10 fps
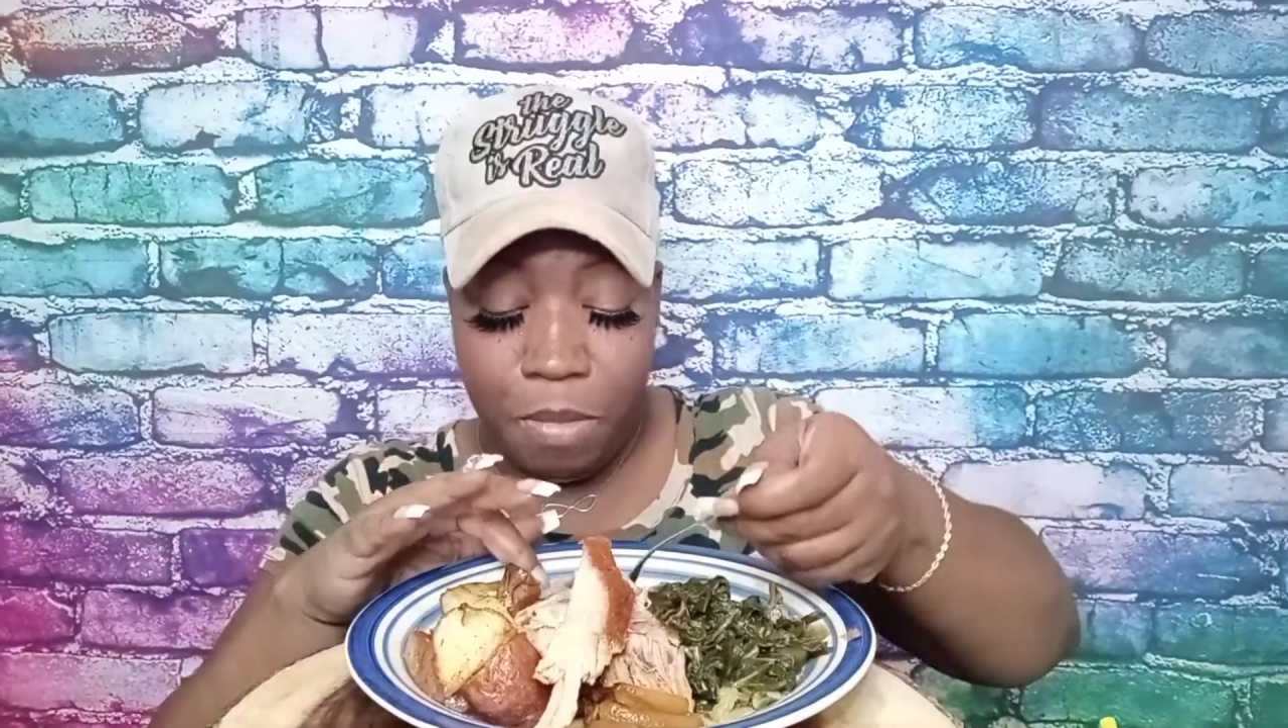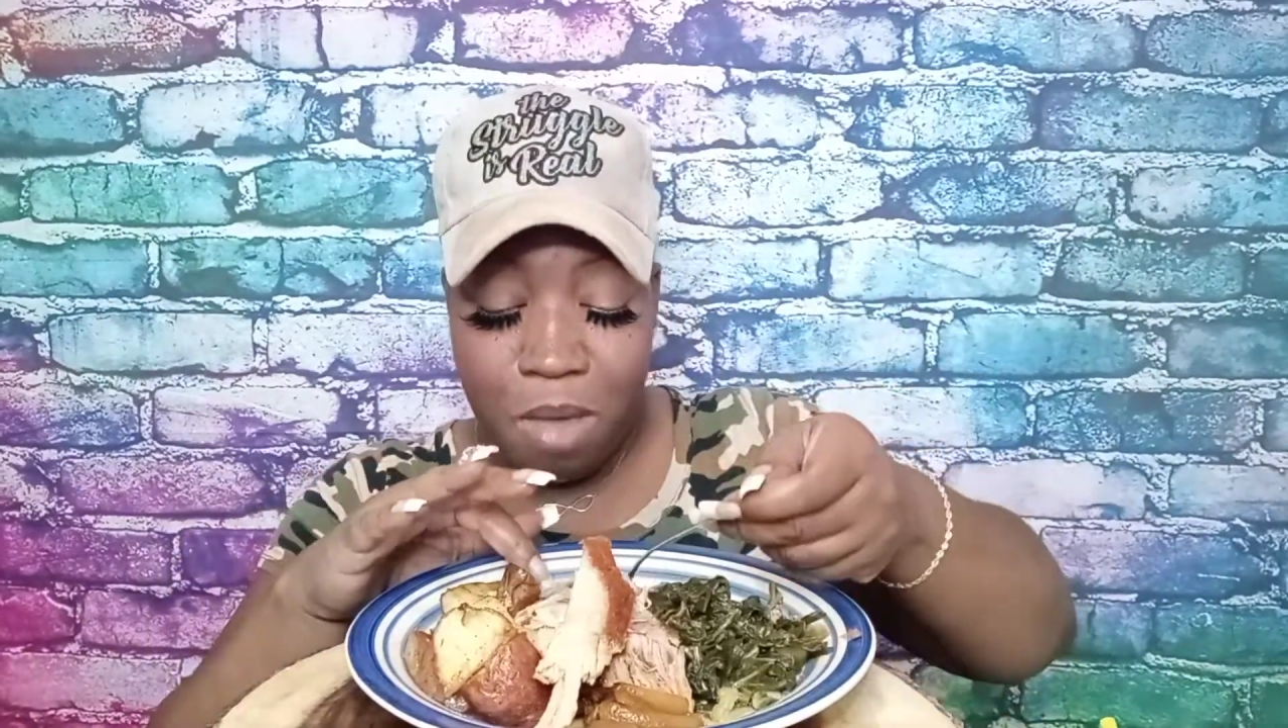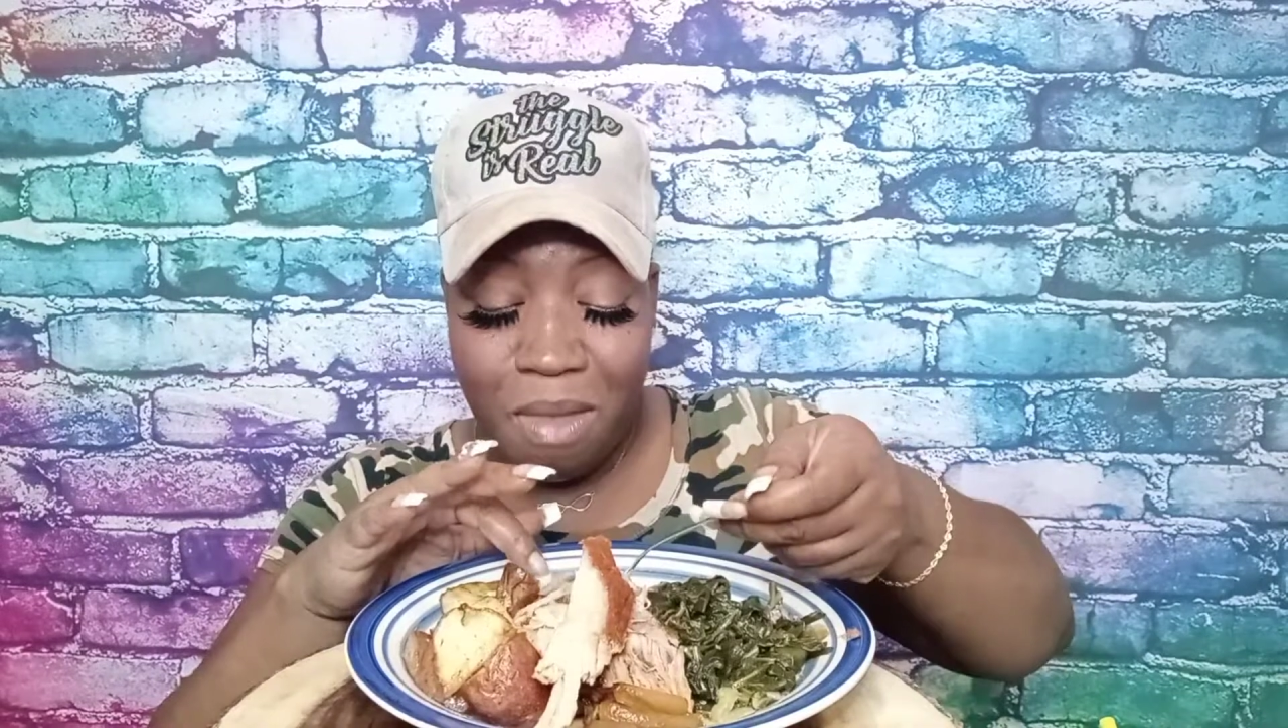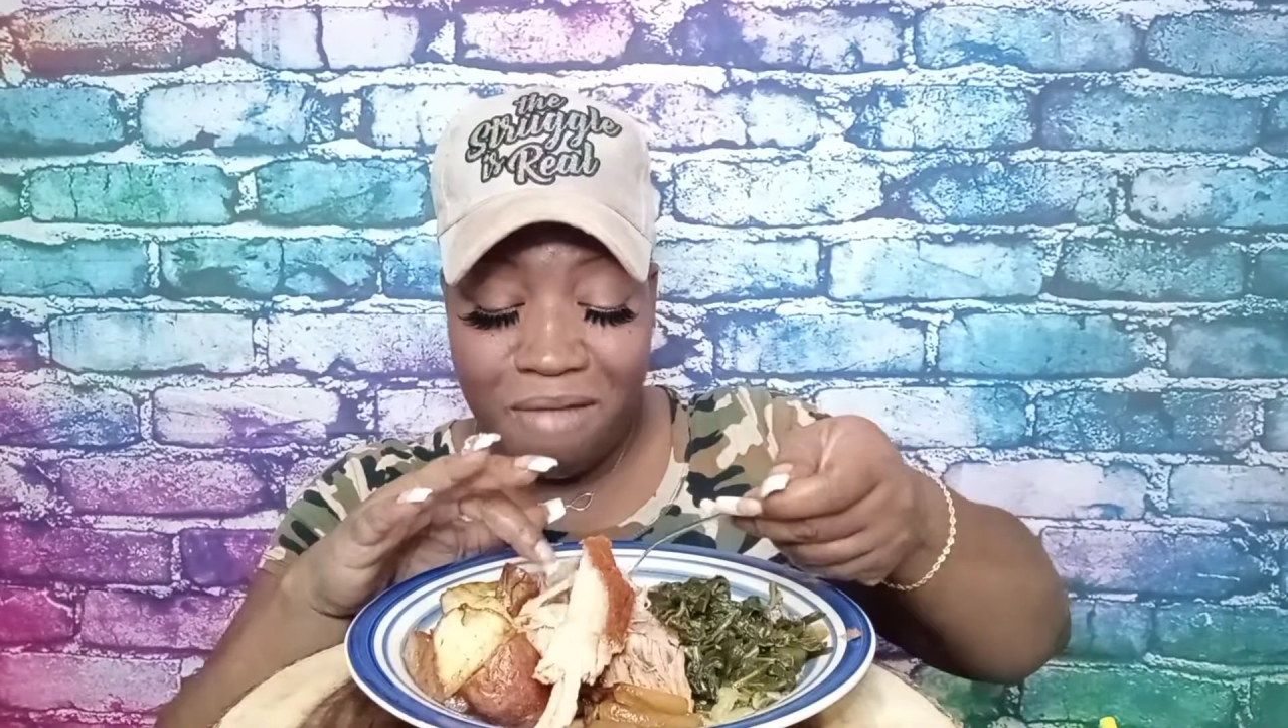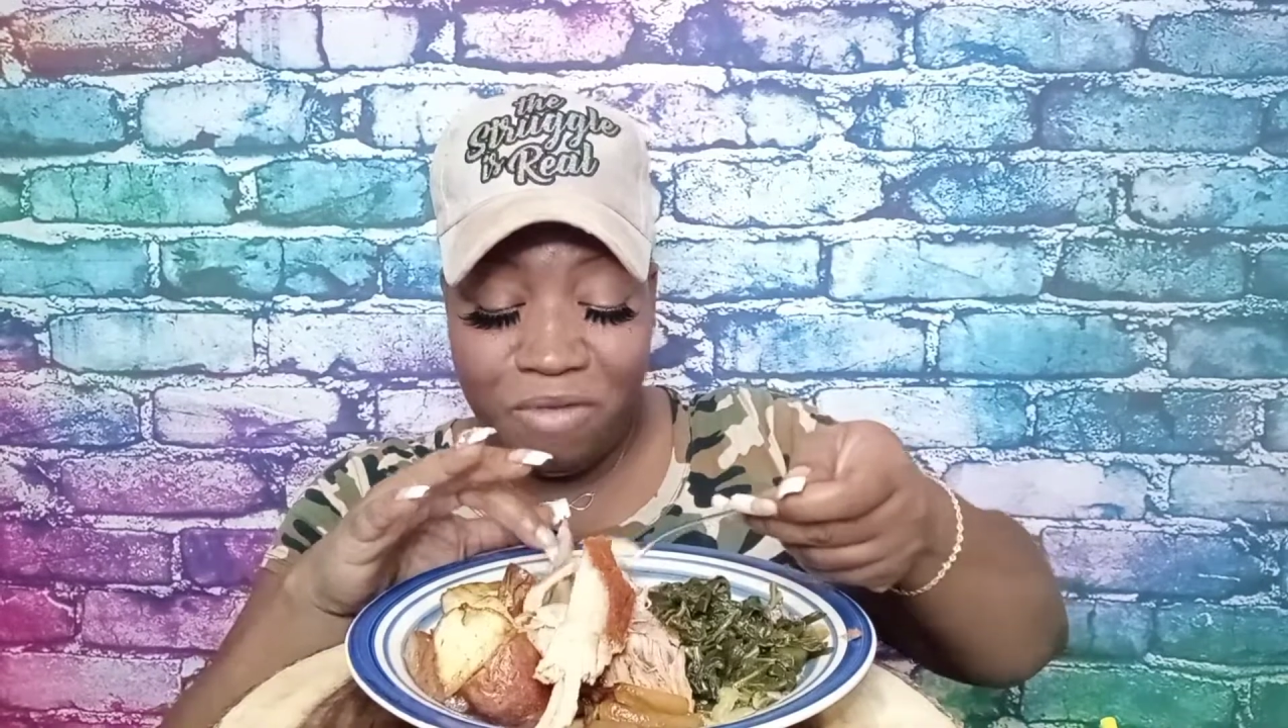gonna
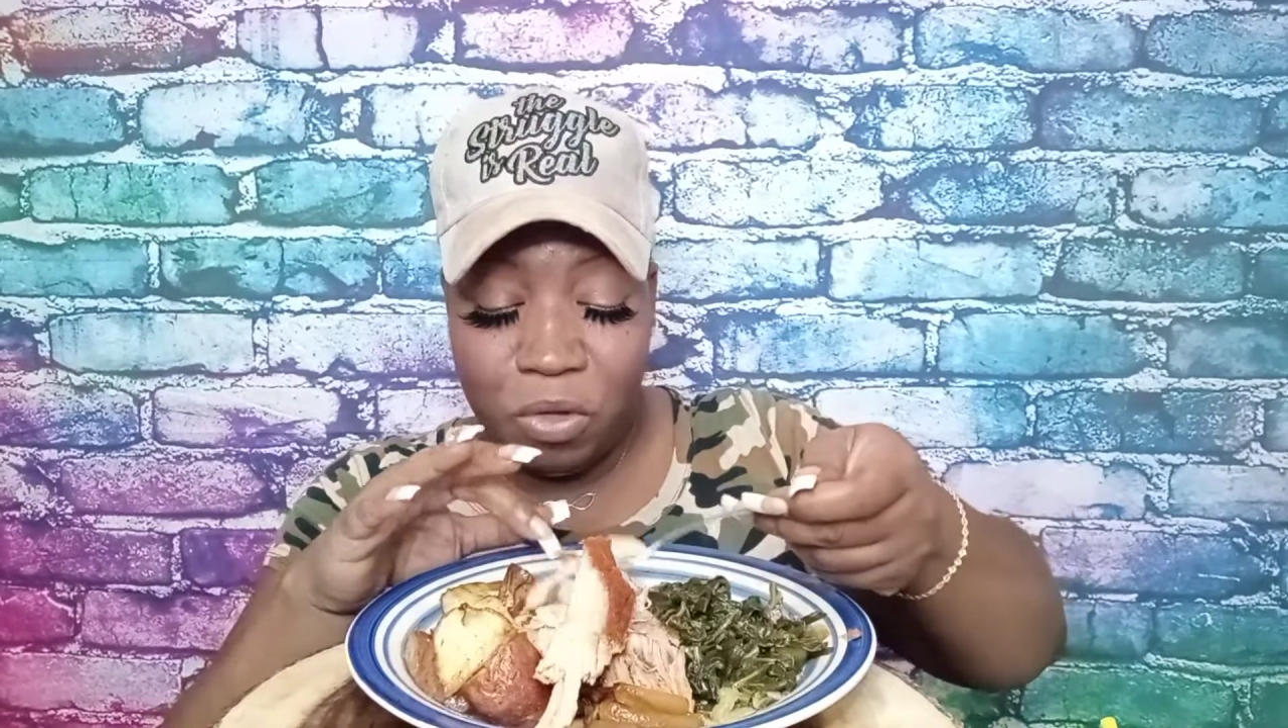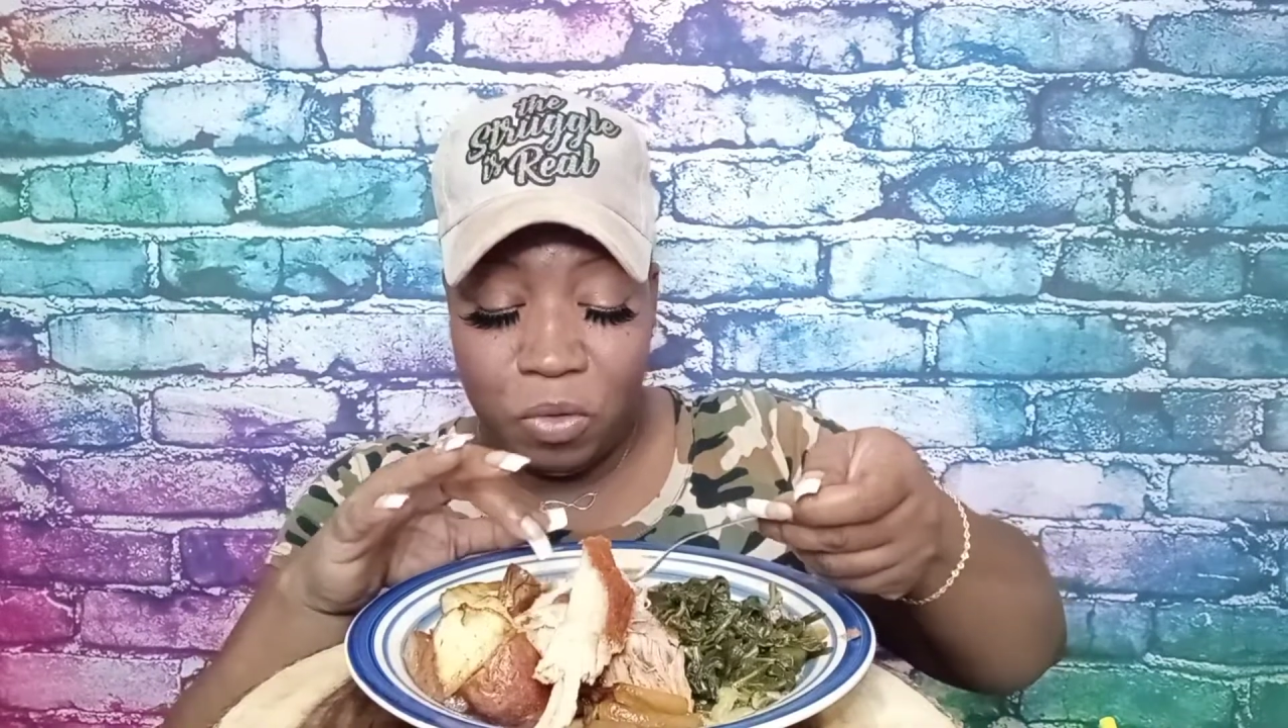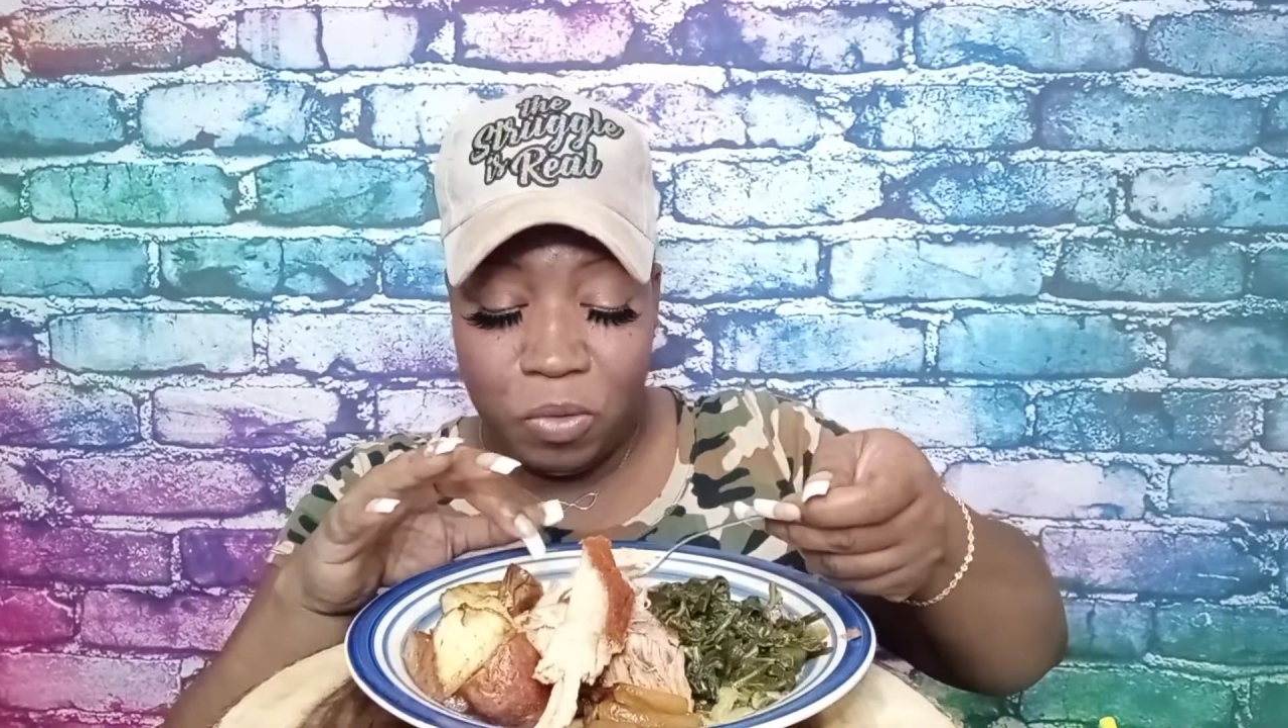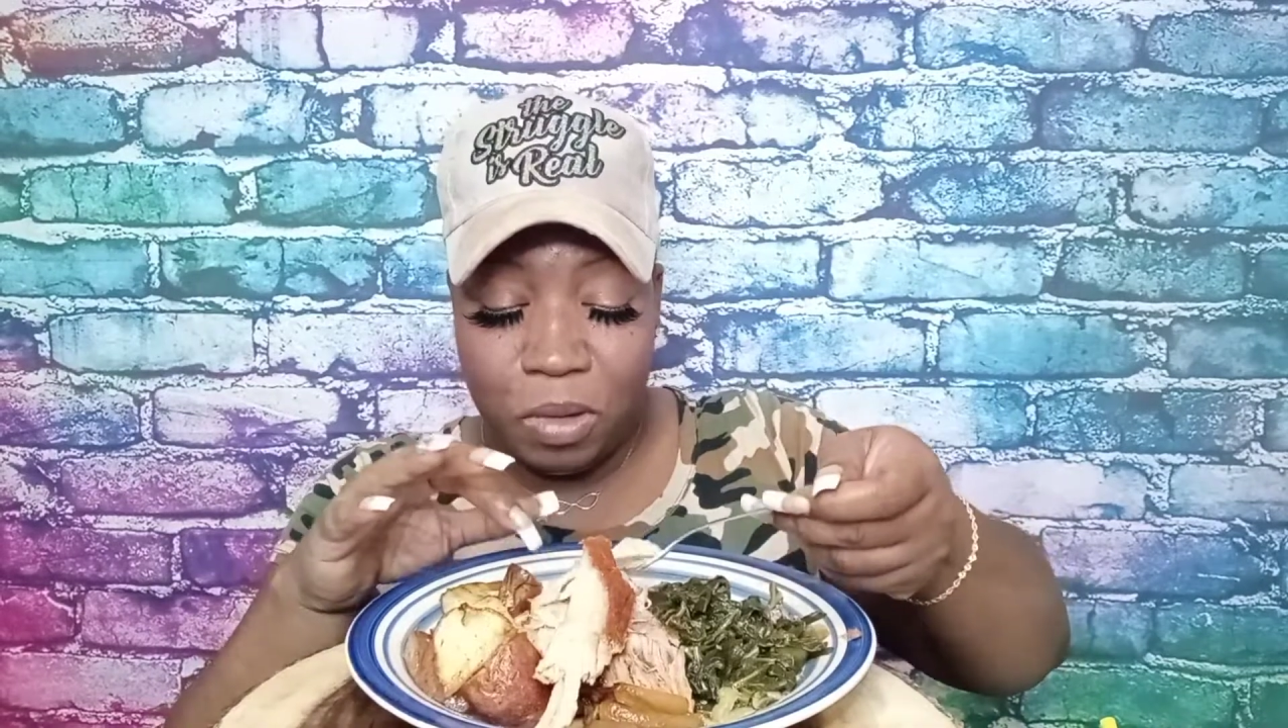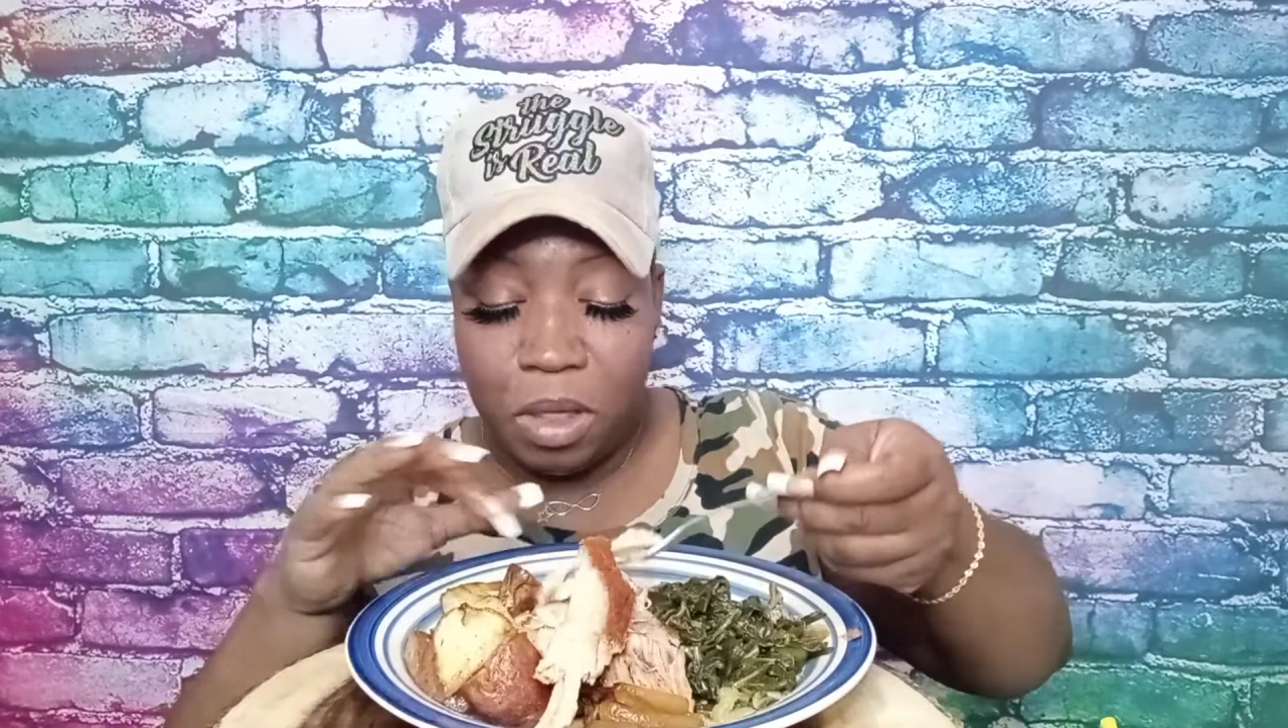eat my
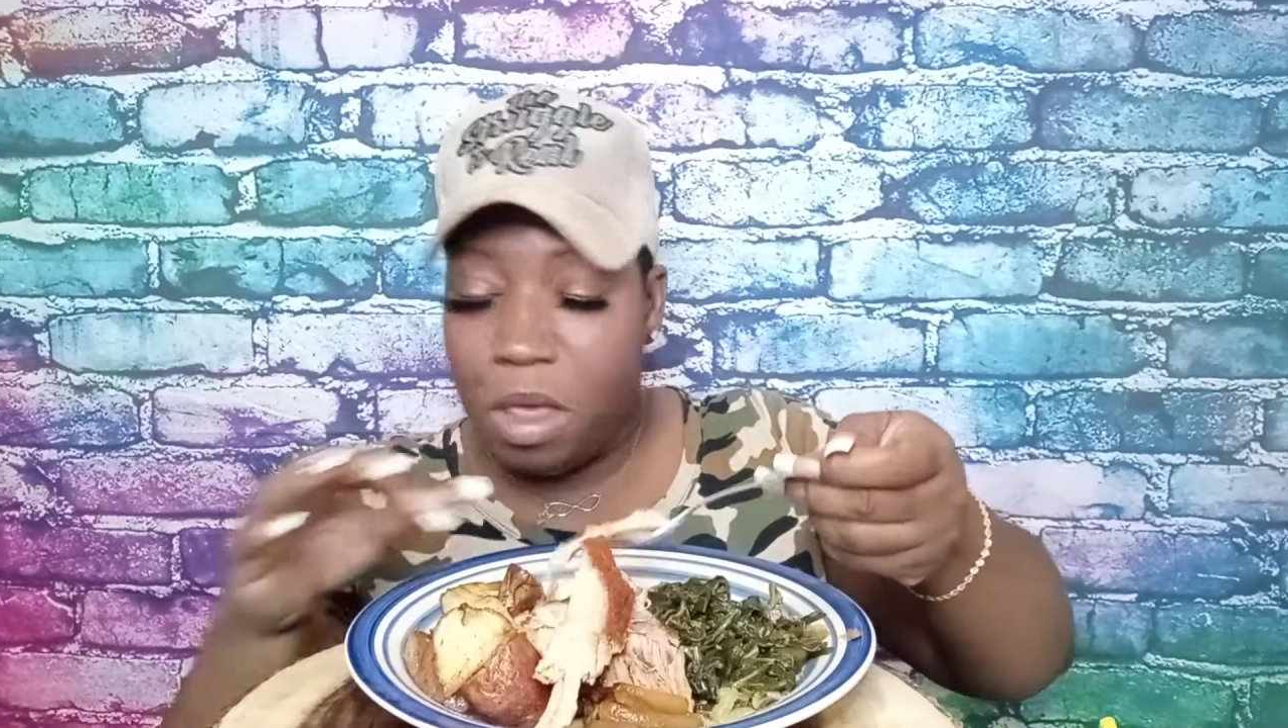food